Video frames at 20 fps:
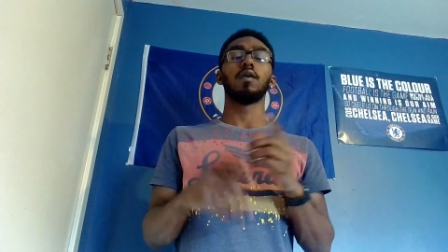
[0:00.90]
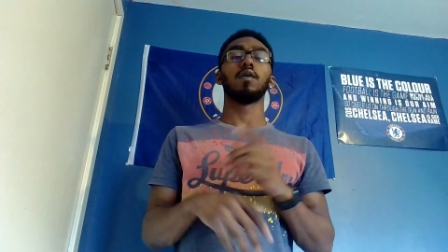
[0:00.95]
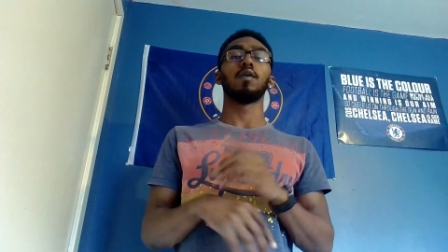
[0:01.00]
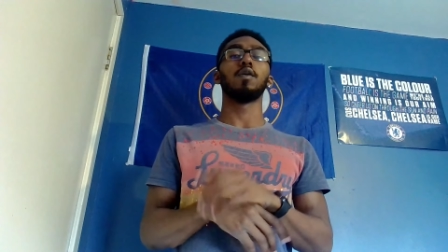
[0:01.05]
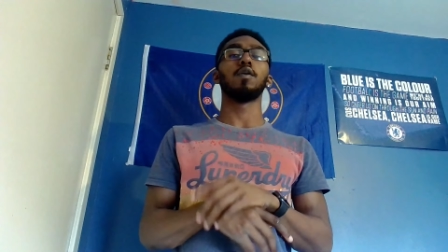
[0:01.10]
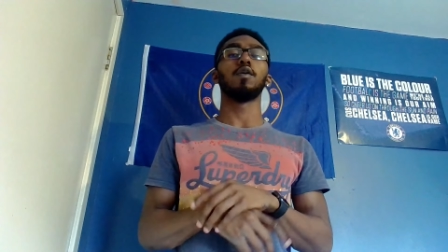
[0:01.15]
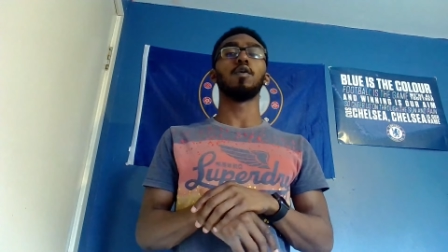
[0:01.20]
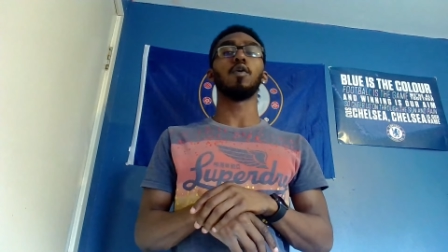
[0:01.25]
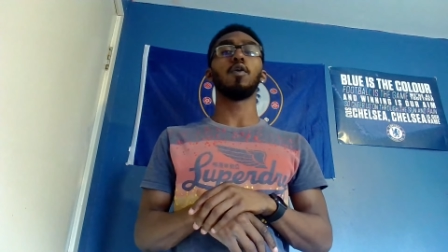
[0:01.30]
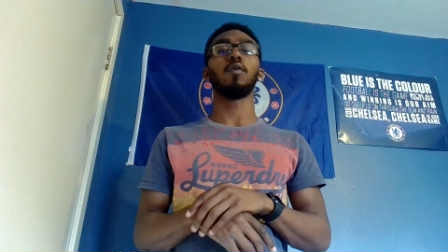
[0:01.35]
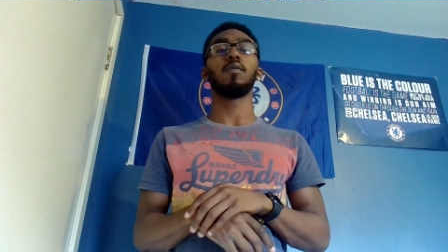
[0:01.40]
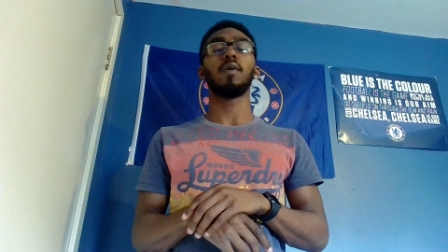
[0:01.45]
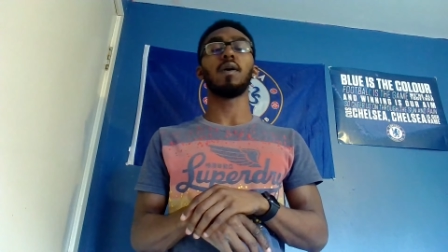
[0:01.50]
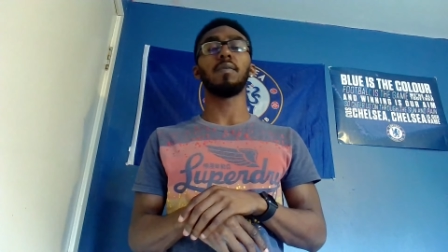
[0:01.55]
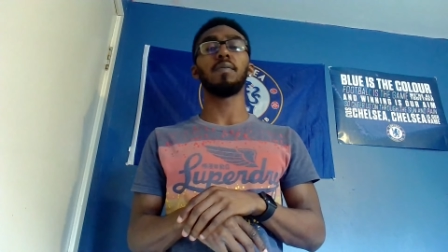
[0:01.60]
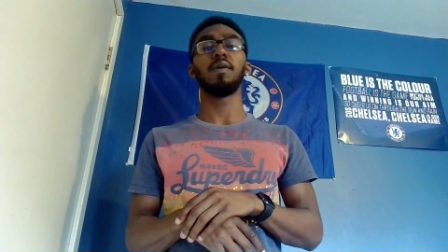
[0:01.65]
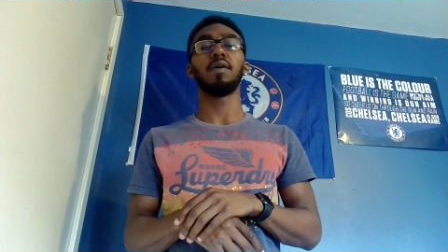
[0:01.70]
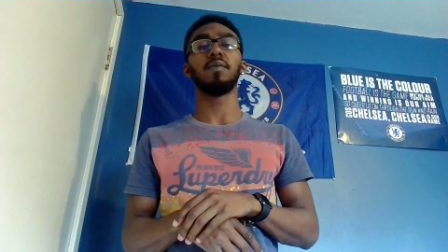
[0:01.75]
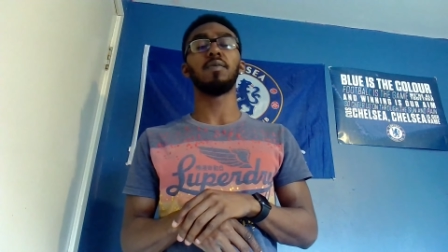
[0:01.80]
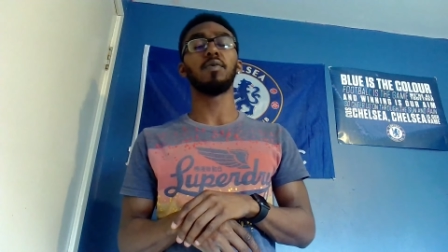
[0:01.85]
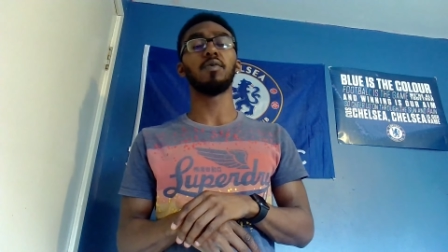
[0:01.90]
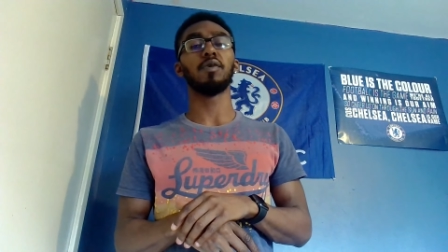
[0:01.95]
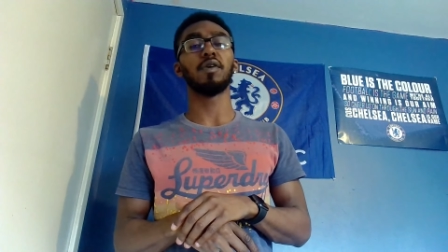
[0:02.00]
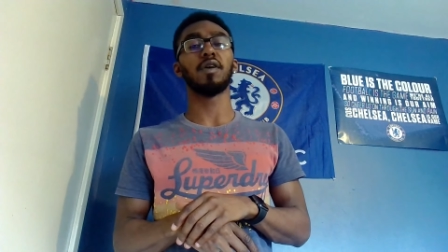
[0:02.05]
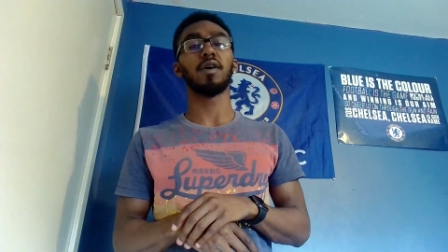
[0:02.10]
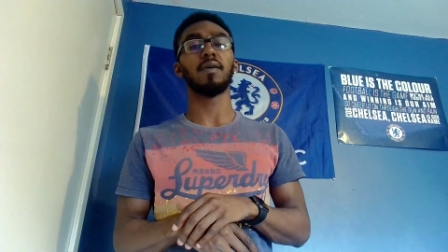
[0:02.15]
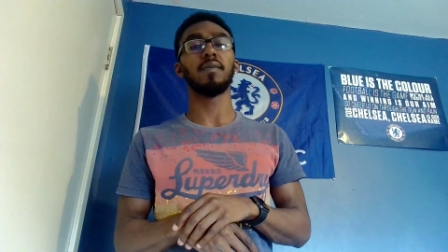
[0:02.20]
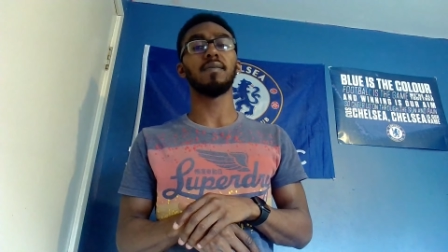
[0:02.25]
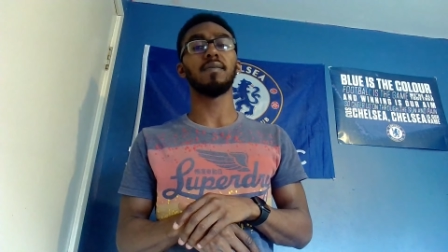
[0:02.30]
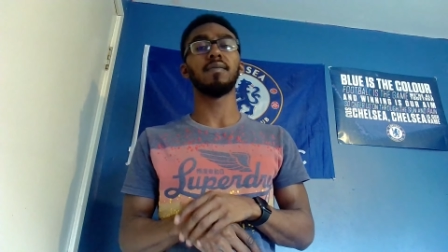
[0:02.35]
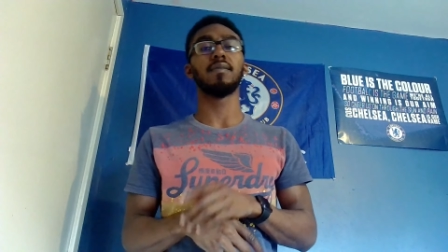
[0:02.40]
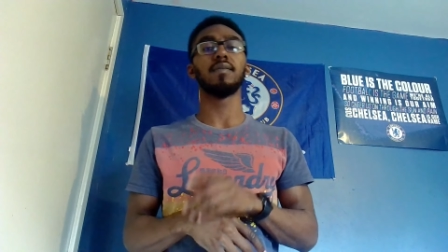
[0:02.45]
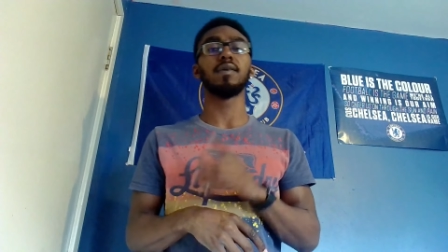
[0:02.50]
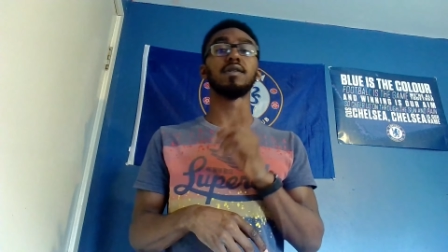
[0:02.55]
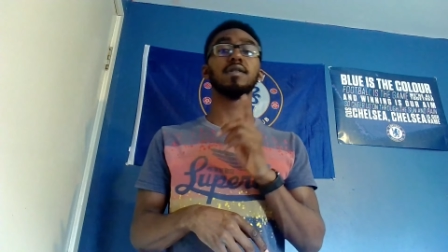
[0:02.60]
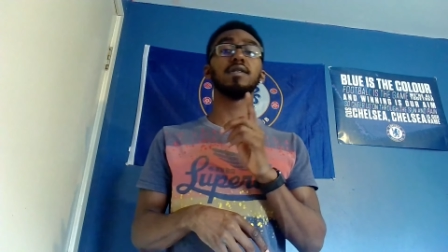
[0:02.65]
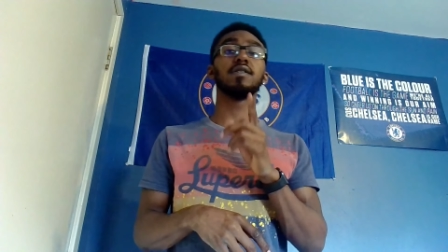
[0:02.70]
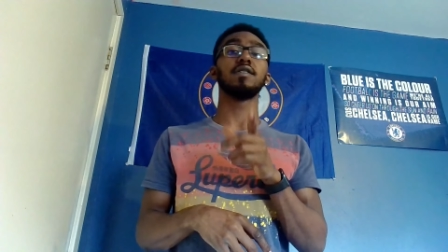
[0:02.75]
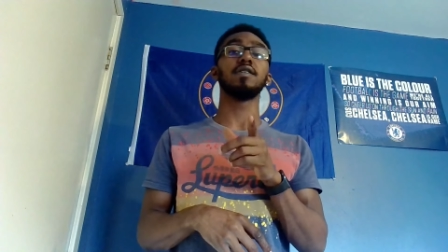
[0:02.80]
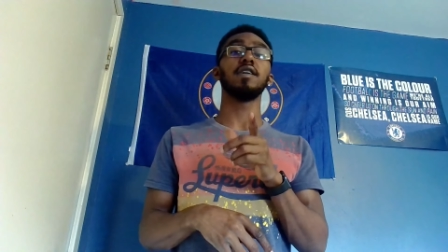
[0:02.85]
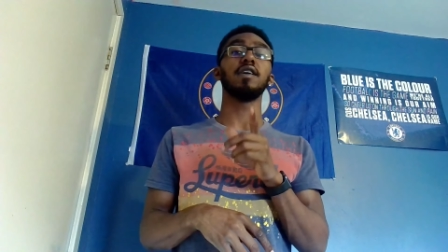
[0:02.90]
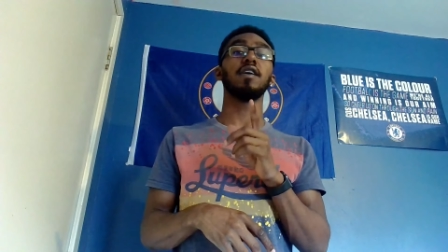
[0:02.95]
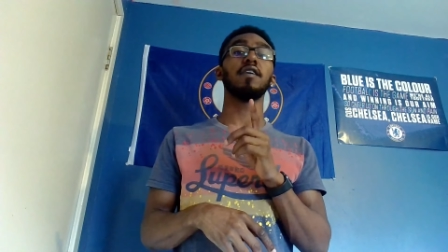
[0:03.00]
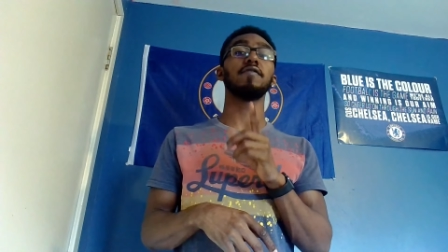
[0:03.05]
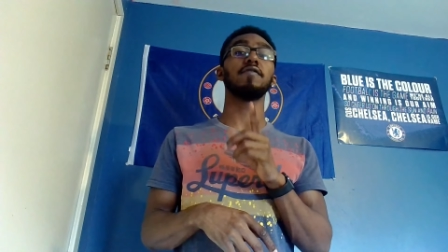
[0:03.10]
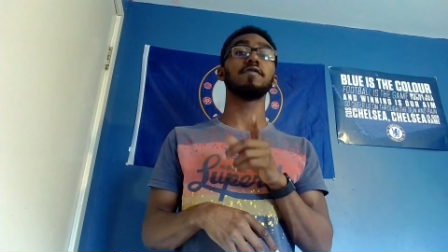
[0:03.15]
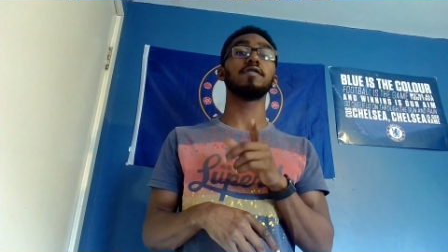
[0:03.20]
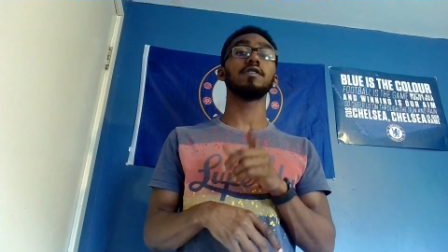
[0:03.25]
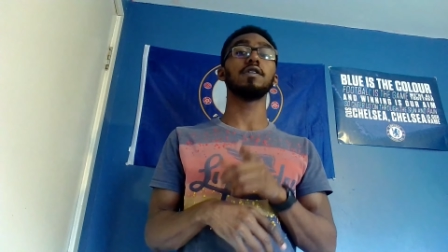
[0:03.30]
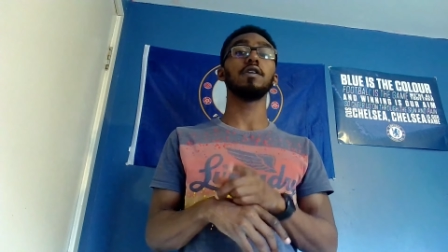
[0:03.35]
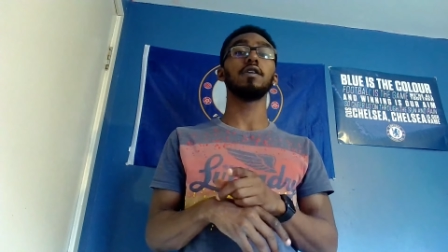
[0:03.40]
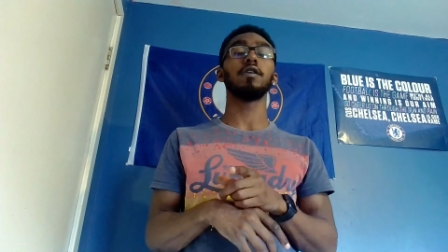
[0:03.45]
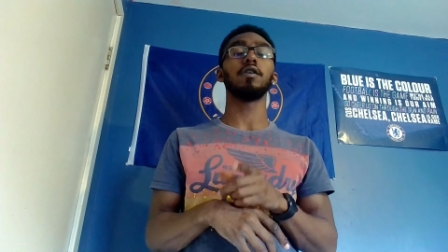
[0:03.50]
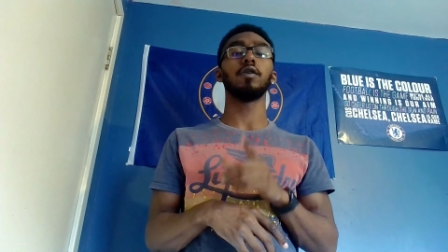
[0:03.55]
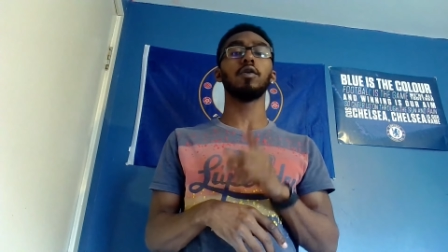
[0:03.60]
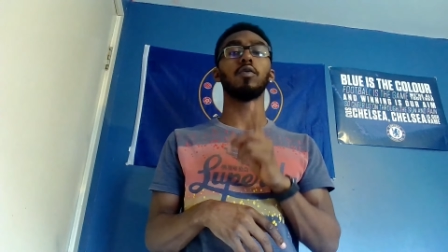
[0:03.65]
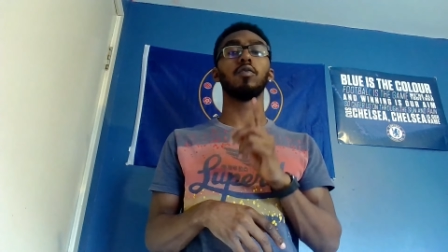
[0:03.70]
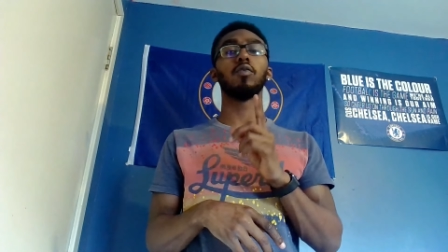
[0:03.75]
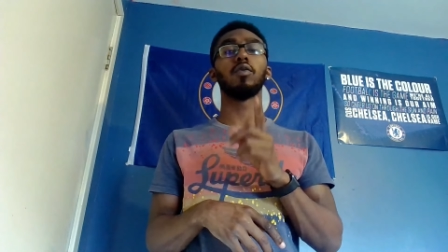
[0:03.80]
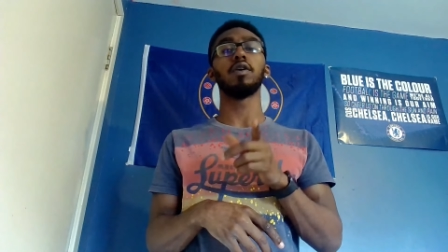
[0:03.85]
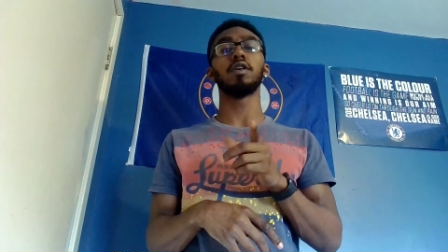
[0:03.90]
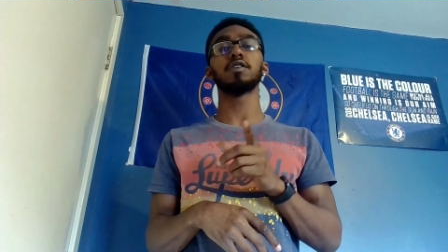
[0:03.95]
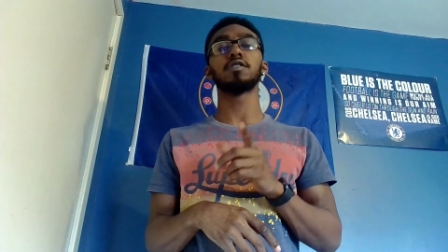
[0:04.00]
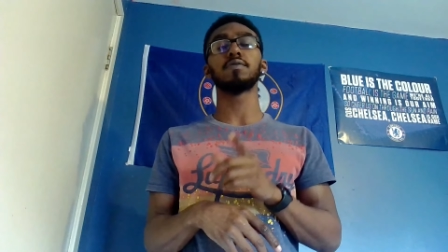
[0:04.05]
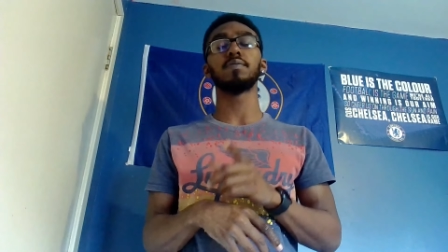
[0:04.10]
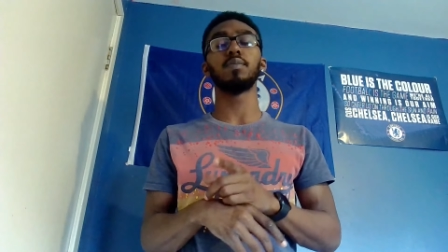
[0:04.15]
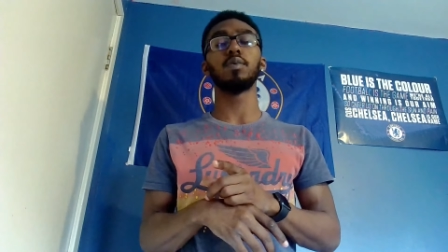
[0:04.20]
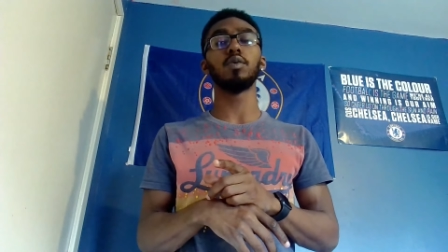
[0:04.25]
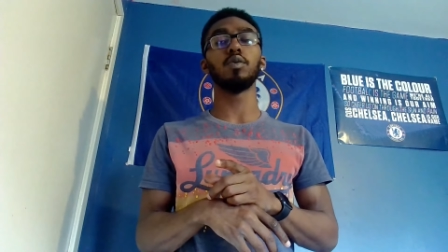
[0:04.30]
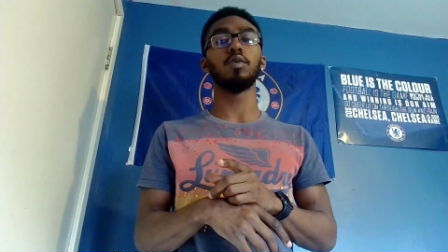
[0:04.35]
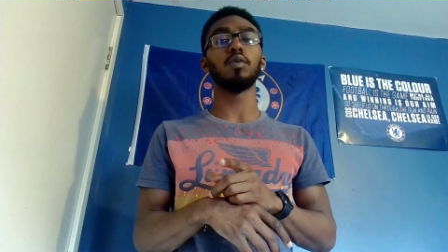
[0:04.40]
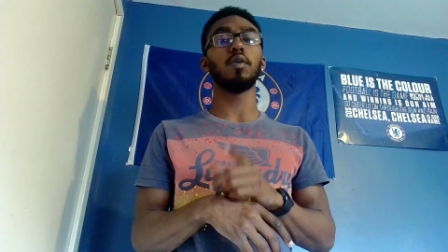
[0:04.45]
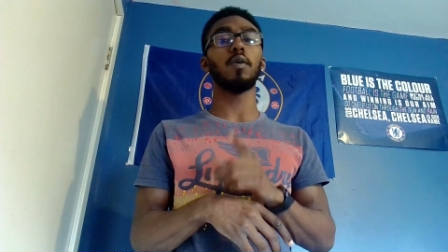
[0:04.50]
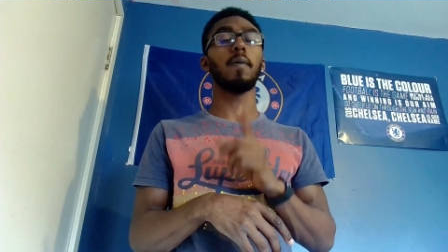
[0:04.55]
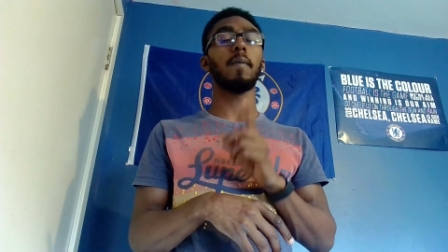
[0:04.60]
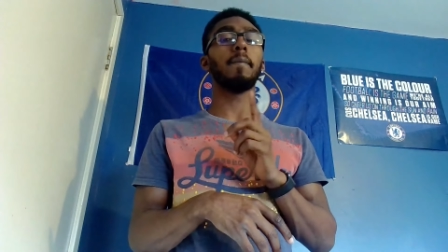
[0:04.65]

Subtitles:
Yo my people them, CFC, Realist Blue,